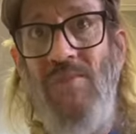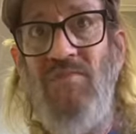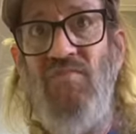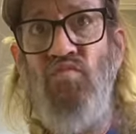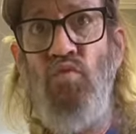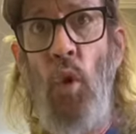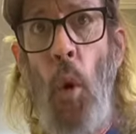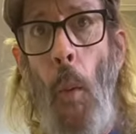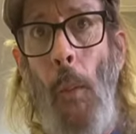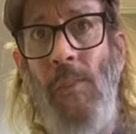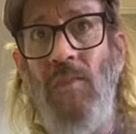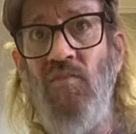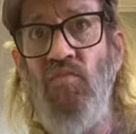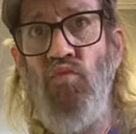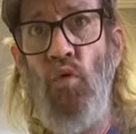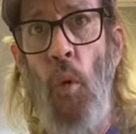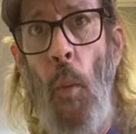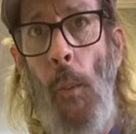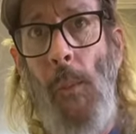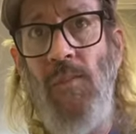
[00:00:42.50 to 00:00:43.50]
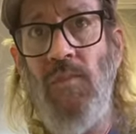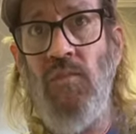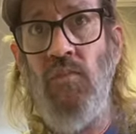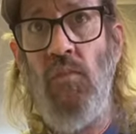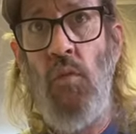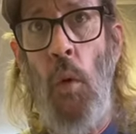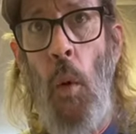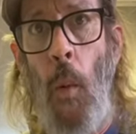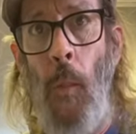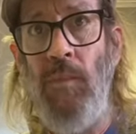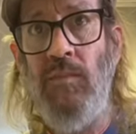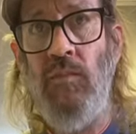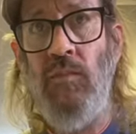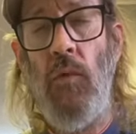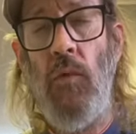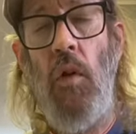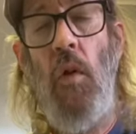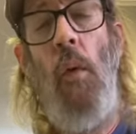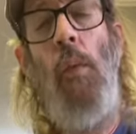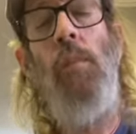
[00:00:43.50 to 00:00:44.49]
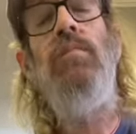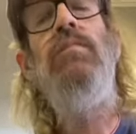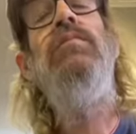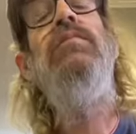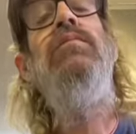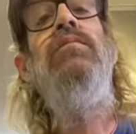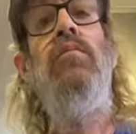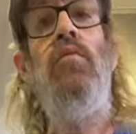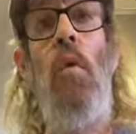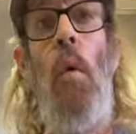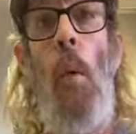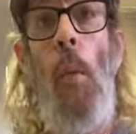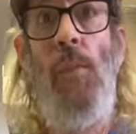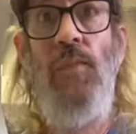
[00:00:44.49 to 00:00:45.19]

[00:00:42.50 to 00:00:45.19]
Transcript: refreshing, super good. Thanks for watching.